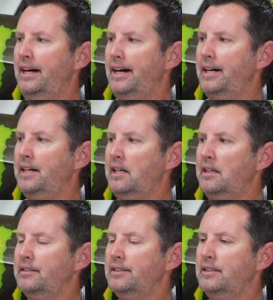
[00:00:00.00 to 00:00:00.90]

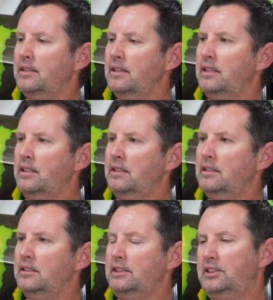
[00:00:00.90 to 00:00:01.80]
Uh,
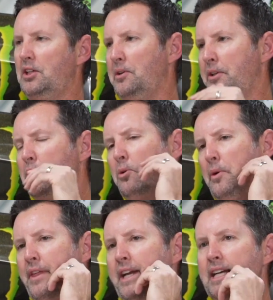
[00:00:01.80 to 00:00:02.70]
so the
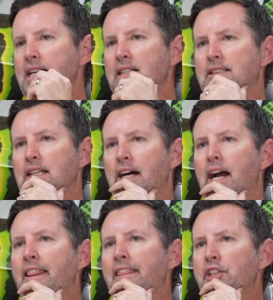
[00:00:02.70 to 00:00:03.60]
cool thing is, I,
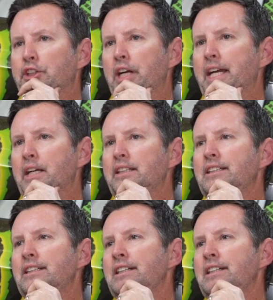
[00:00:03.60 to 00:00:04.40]
I think Shane,